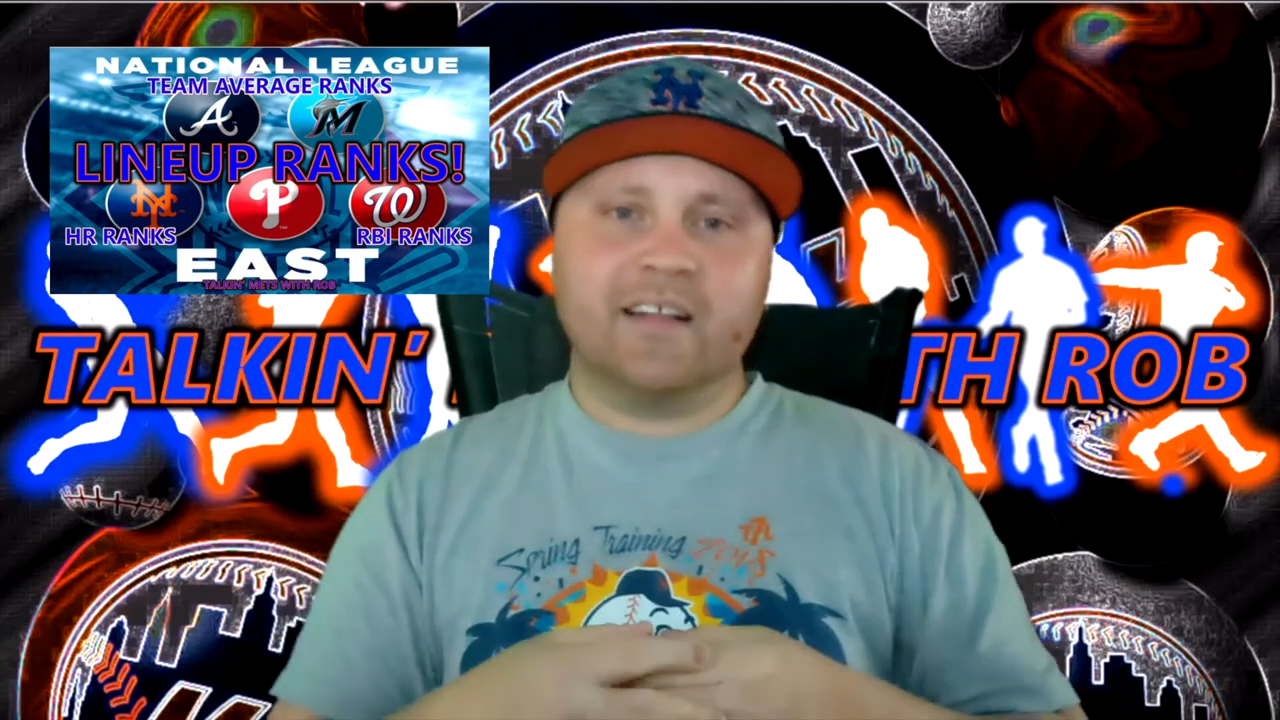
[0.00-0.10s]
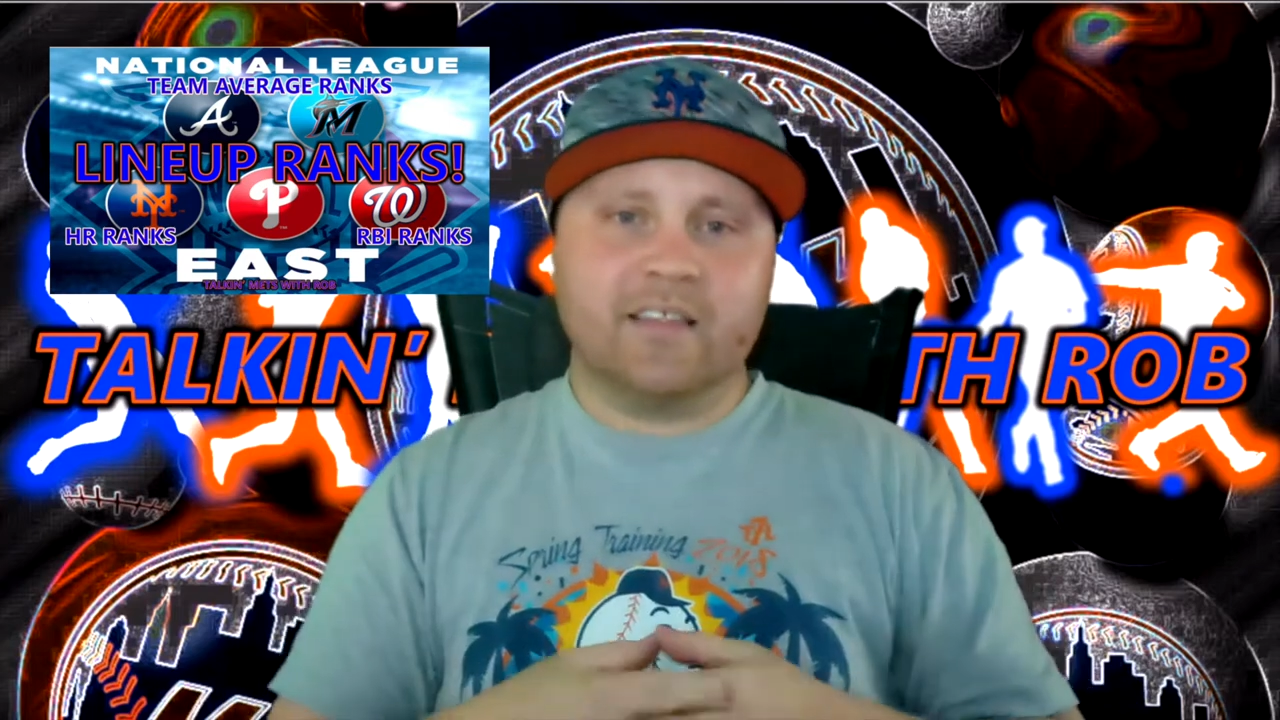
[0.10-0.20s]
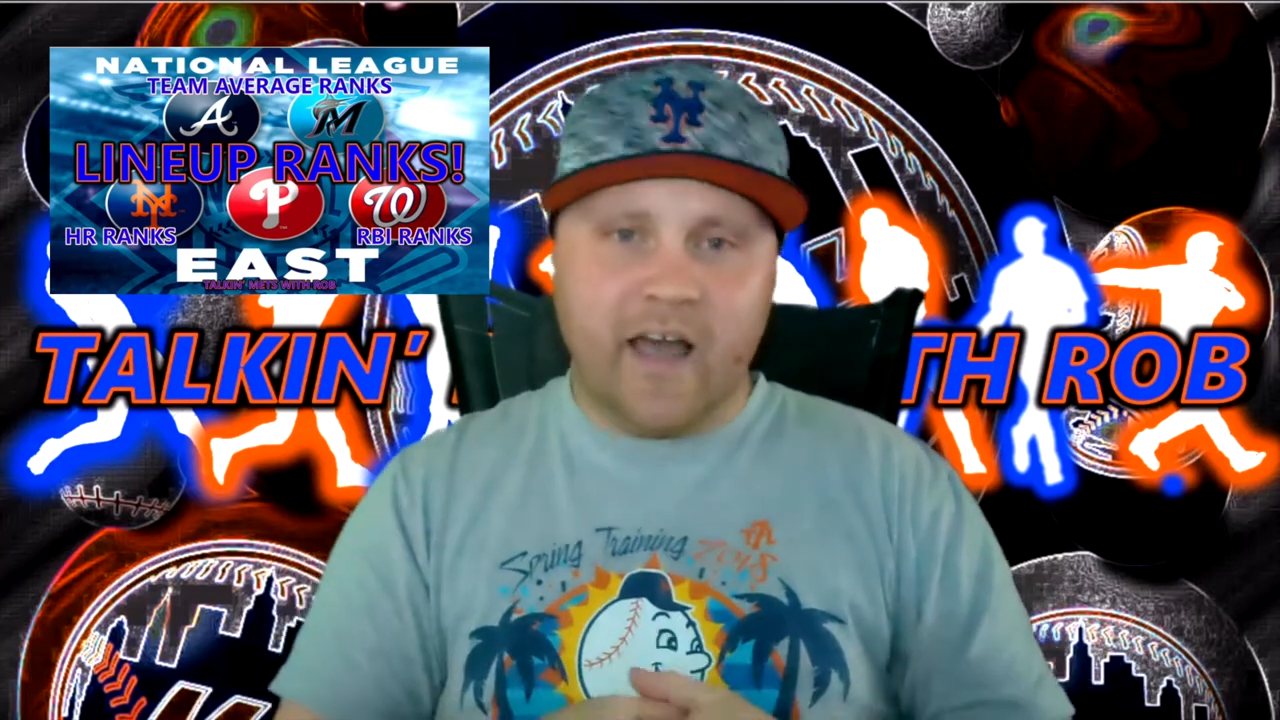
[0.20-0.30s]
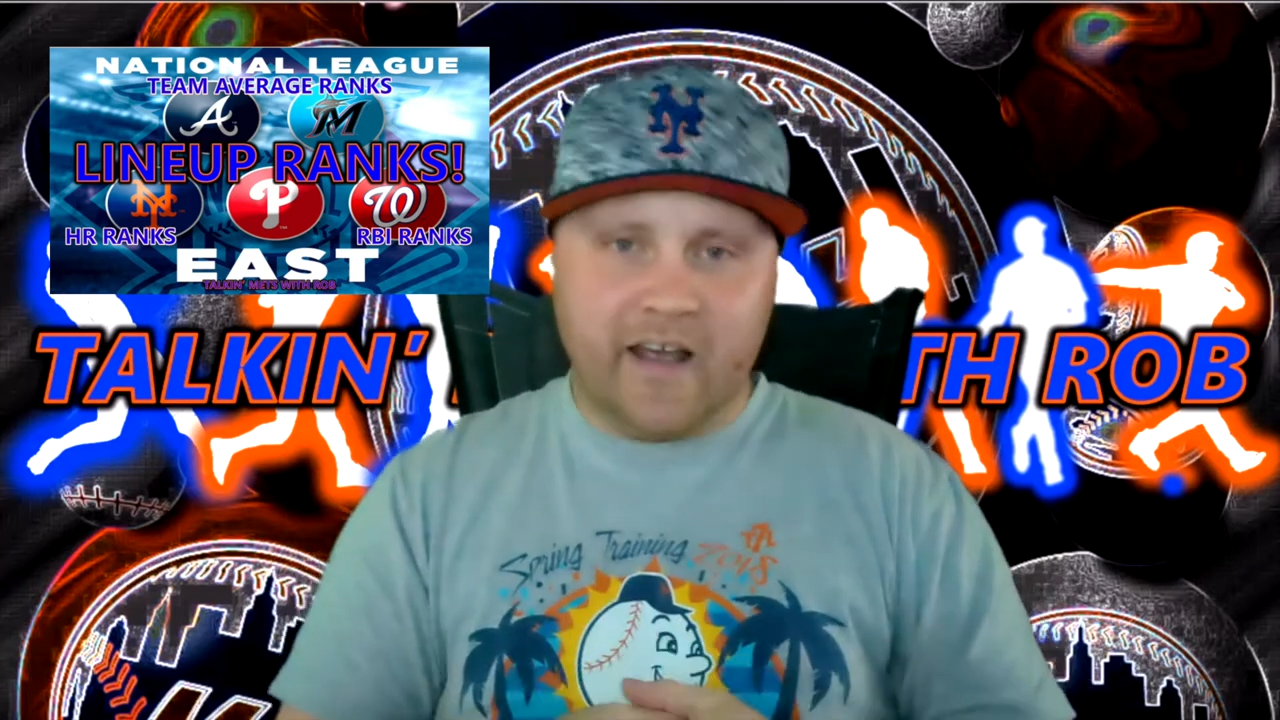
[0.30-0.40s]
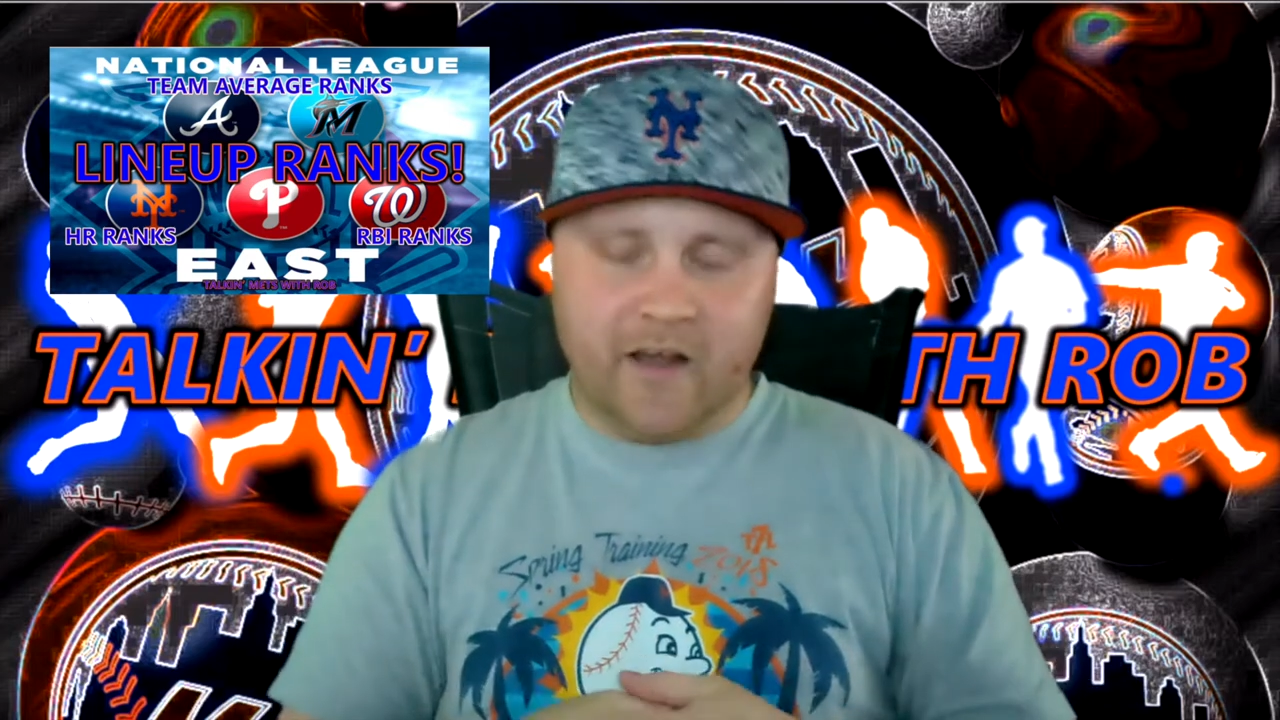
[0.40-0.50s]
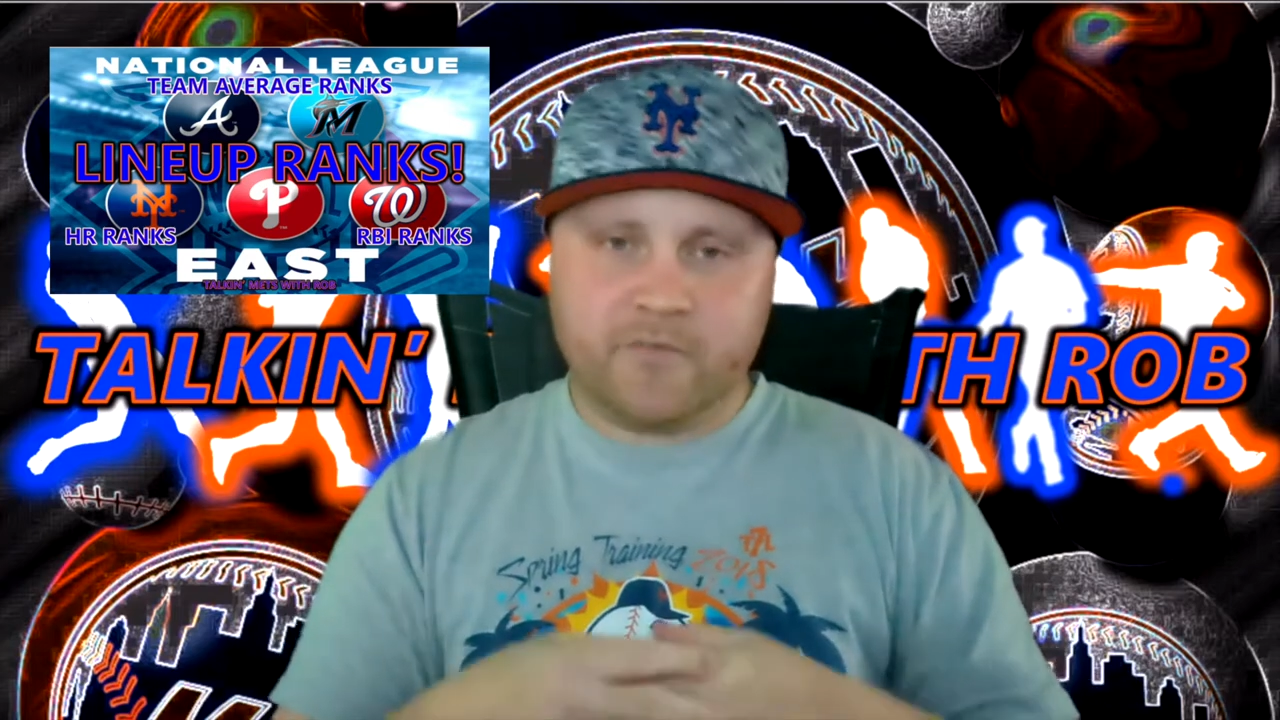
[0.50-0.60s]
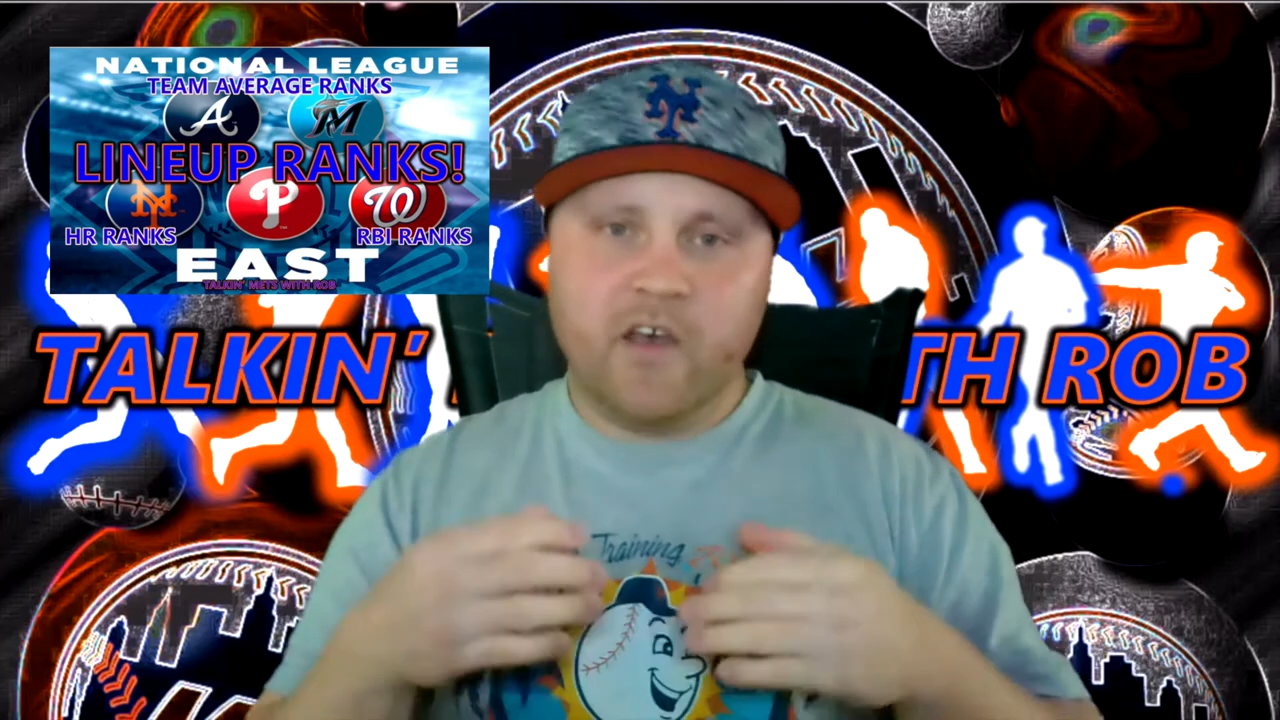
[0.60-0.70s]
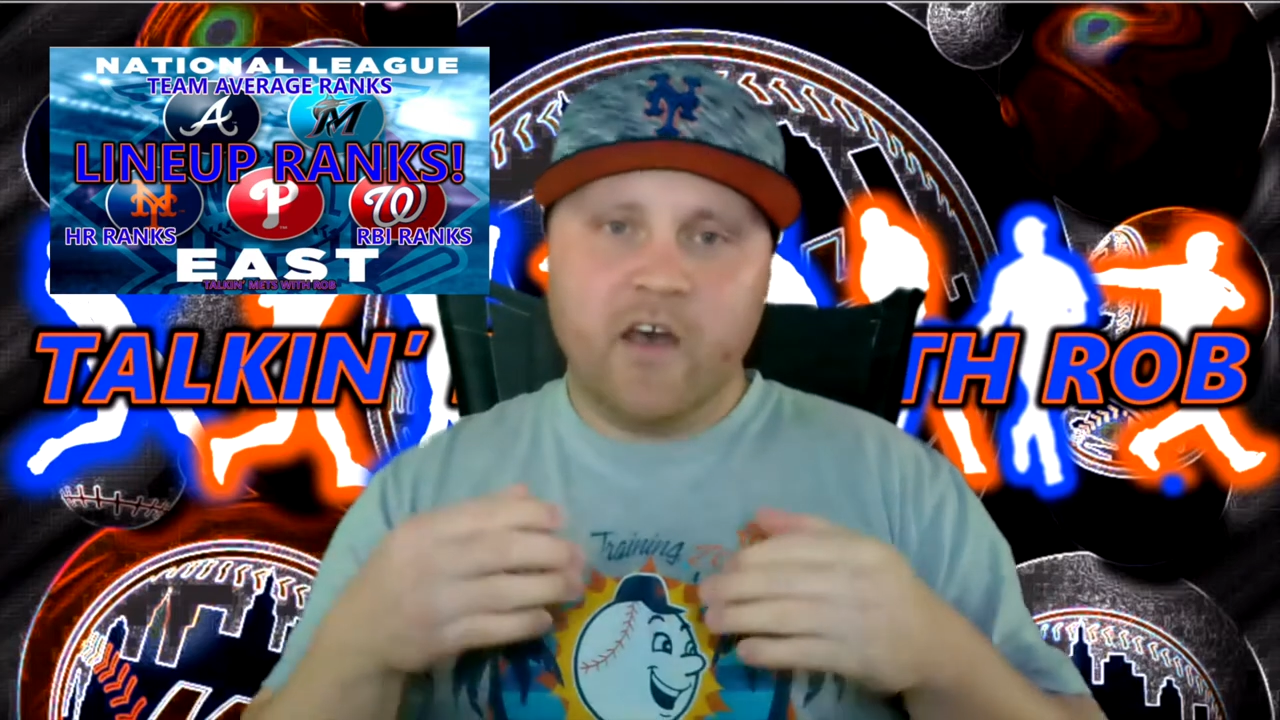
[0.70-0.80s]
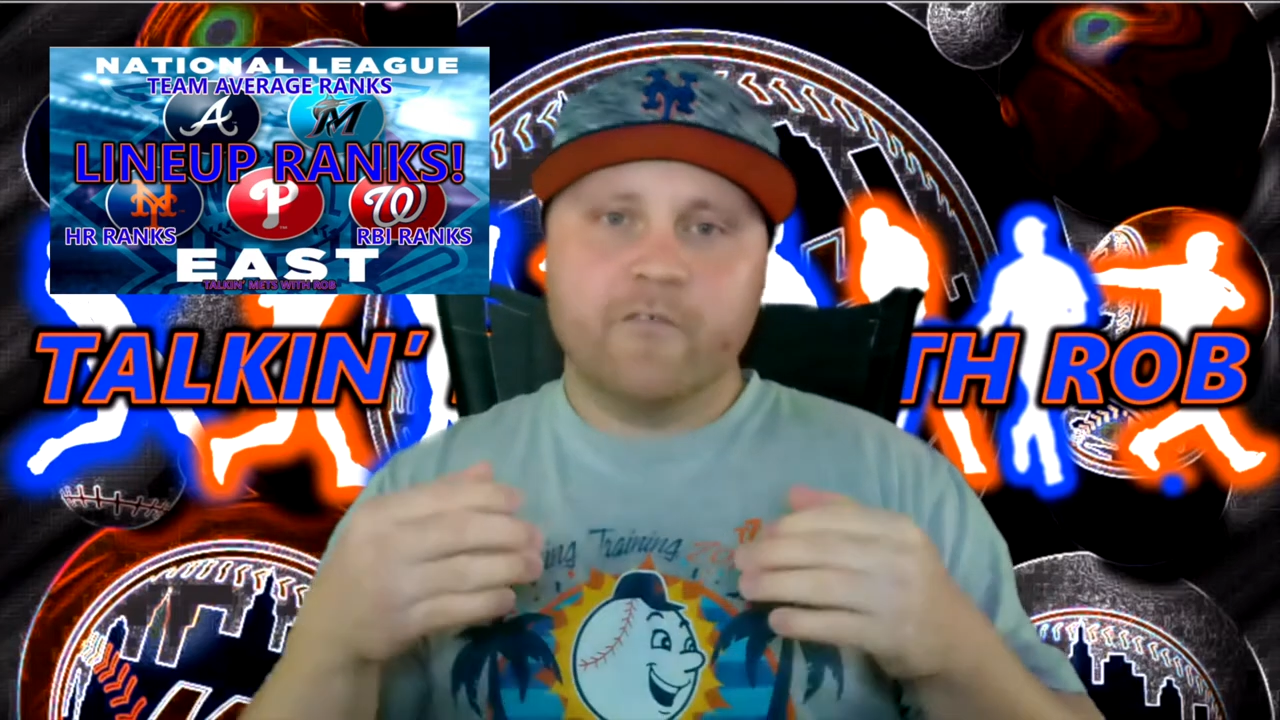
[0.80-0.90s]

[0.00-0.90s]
lineups